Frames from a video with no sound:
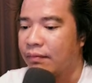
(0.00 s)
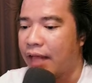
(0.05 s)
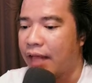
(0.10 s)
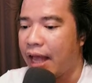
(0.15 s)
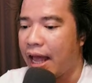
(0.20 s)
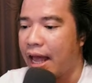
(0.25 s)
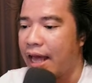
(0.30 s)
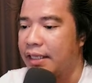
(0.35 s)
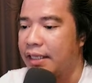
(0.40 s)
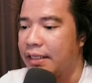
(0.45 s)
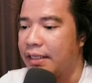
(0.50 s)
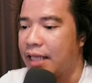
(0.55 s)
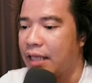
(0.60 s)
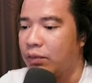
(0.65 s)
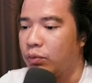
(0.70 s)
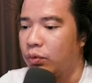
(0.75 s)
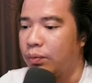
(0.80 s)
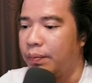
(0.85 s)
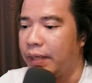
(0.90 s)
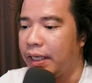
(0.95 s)
and
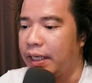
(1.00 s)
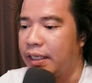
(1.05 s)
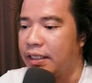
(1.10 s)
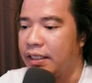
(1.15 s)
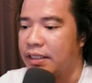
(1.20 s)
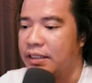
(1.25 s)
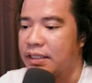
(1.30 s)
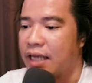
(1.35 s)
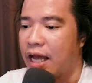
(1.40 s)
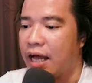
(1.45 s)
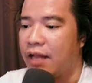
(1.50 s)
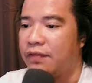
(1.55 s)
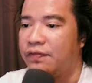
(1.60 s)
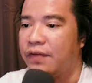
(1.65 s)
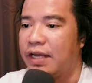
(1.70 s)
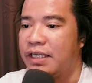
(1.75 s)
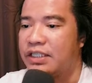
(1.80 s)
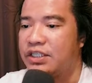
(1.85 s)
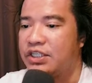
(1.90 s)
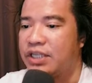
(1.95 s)
that would be this ELF
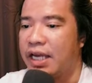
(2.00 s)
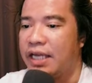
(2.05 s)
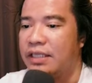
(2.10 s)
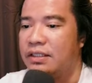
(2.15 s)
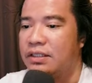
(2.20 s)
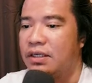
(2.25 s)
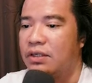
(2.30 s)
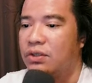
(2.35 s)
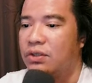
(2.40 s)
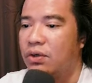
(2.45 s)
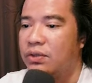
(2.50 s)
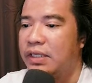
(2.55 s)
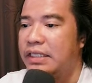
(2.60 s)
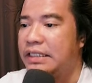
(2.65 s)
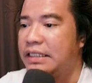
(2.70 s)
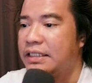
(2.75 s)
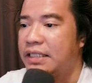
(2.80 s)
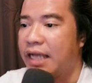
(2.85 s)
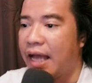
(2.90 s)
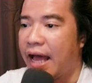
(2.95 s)
exchange. So
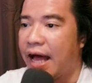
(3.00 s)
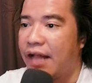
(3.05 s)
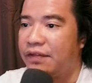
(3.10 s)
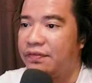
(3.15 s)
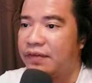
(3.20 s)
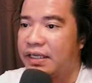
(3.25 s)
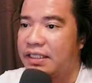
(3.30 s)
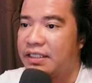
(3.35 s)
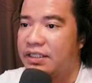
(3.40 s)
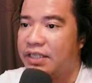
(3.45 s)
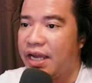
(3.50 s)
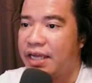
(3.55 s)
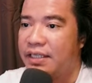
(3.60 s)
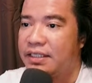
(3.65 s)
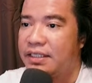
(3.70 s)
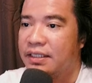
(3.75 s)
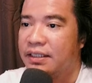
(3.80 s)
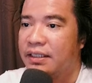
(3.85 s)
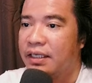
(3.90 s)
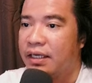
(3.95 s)
this is the ELF
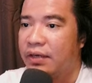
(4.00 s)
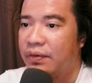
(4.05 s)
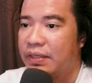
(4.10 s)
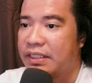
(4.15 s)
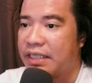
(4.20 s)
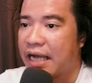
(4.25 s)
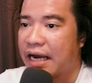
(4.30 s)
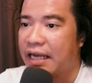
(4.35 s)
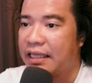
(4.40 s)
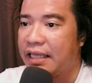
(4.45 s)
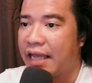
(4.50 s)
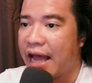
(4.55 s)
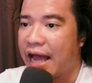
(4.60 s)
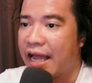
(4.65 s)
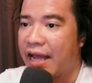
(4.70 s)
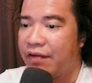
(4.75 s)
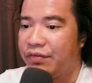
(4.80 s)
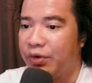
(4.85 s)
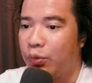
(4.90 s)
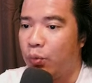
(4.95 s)
exchange in which currently I
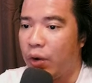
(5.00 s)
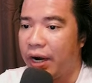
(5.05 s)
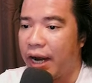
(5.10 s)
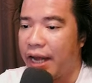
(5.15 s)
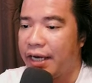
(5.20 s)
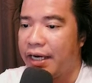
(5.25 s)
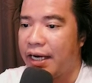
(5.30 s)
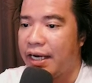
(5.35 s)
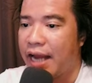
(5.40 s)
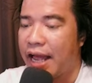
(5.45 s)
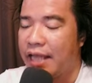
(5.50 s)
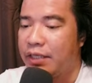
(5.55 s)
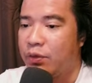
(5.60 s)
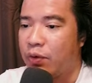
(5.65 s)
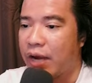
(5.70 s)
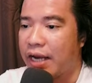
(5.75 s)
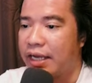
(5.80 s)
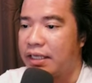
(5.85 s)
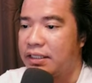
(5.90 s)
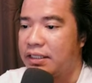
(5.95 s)
have your 100 and you
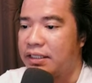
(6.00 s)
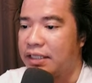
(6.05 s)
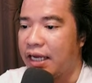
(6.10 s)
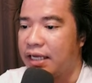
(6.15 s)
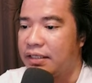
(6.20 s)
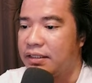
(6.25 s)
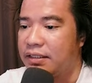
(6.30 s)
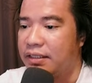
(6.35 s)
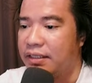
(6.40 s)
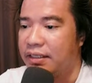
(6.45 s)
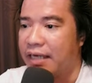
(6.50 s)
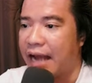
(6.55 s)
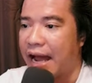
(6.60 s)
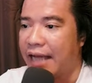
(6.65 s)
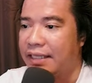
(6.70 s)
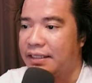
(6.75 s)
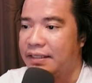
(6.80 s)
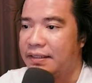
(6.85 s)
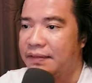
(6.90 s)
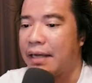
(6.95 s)
can exchange here
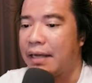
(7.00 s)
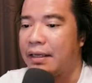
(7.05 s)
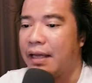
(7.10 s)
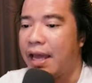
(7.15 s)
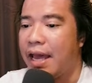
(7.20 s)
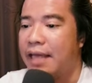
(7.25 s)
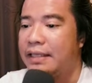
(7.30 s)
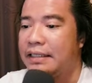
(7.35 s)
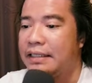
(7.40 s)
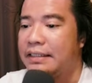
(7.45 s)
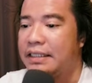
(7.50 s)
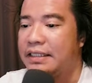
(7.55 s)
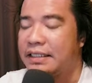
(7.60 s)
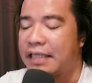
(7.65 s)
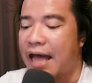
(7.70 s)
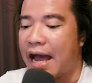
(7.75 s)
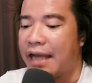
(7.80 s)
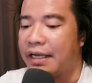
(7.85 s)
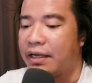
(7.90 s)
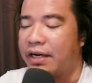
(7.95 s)
guys. And this is
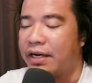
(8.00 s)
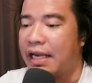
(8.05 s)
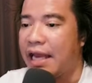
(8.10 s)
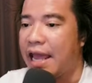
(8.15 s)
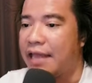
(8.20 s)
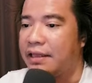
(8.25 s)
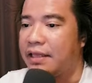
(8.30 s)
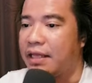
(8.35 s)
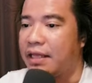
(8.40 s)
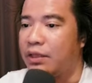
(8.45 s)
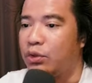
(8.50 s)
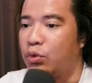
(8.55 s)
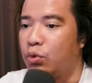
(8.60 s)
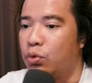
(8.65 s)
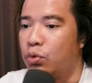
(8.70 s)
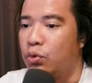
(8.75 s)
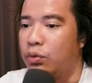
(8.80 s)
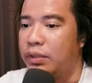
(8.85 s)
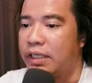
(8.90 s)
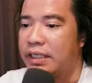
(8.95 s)
like related
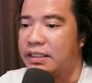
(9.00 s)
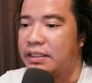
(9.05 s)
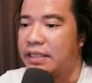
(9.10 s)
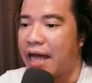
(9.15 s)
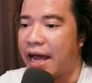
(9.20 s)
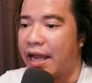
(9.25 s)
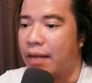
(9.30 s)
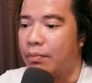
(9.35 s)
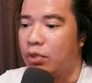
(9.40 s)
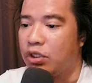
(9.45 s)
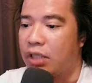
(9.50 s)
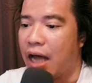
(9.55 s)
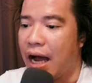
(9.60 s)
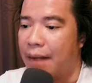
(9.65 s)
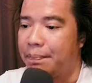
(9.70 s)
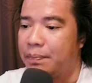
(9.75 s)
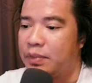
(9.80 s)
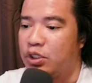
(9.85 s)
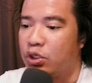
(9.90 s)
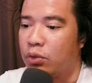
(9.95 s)
to this diamond
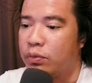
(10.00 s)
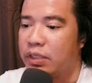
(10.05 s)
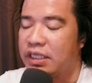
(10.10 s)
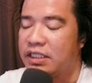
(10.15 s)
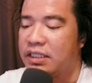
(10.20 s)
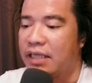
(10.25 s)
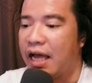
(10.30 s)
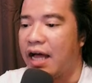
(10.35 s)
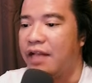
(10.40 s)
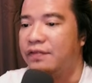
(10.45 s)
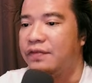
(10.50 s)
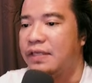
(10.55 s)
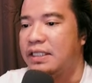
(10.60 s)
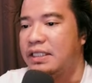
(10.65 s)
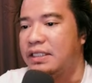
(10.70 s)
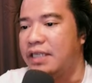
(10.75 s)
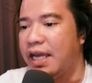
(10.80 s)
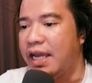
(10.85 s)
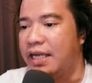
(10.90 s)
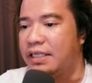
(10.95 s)
hub. So this ELF
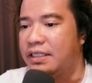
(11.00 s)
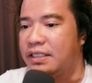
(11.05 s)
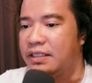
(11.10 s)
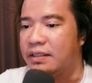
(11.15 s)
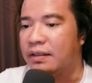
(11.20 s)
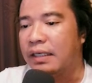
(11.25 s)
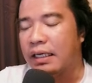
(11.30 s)
exchange